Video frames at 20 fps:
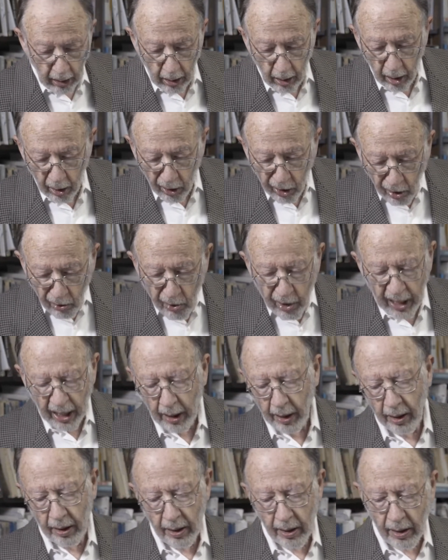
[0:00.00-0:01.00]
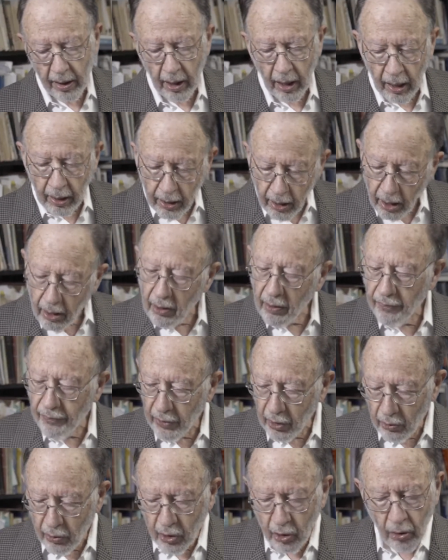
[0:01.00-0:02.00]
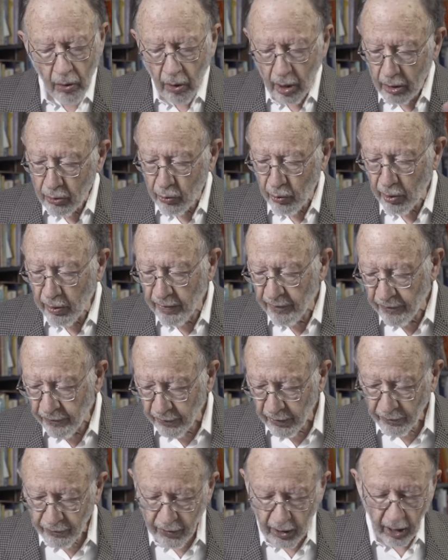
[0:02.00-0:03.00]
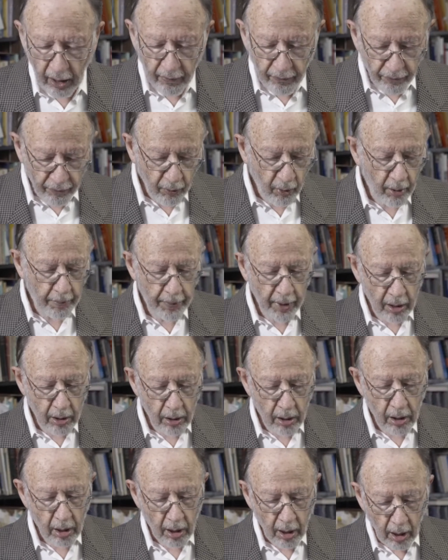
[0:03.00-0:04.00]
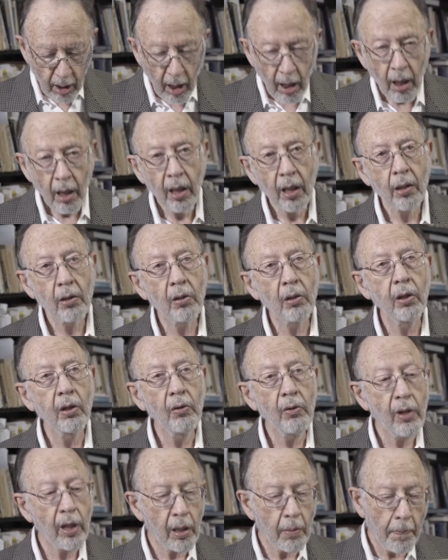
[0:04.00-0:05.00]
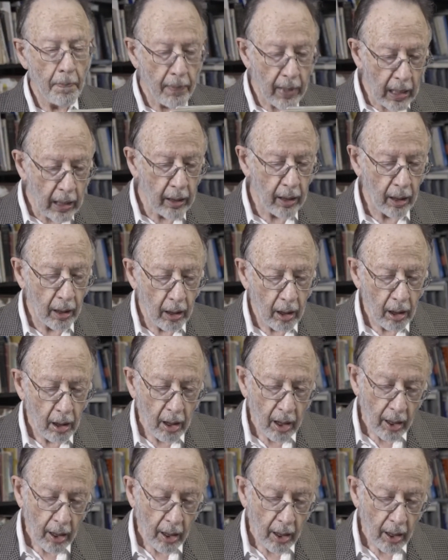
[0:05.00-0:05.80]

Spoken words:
located and interviewed 250 informants, including many